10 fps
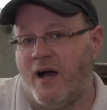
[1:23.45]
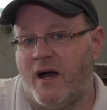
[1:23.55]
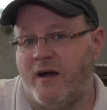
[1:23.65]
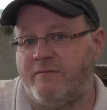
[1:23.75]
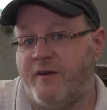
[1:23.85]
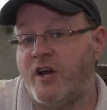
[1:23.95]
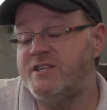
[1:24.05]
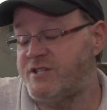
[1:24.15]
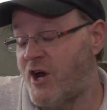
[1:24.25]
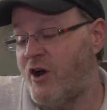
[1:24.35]
Uh, very
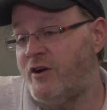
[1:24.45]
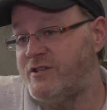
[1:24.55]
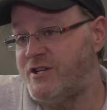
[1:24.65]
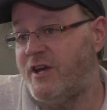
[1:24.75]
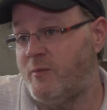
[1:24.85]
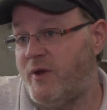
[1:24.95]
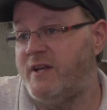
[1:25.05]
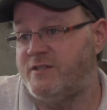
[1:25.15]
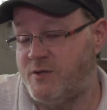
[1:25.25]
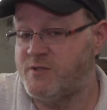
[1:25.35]
stern. She could
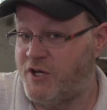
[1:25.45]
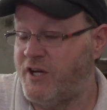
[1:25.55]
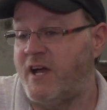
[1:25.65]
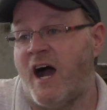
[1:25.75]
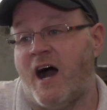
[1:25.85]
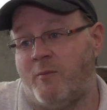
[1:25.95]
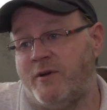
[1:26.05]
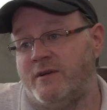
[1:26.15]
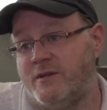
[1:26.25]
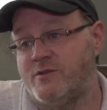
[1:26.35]
be, she was a good
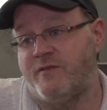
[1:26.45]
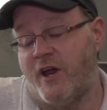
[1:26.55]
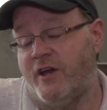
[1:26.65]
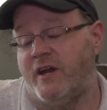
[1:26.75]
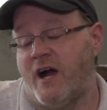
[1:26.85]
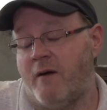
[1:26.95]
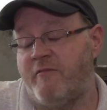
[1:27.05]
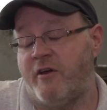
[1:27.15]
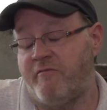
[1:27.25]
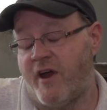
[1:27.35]
cop. She's a very good
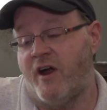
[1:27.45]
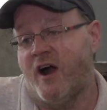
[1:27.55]
cop, very fair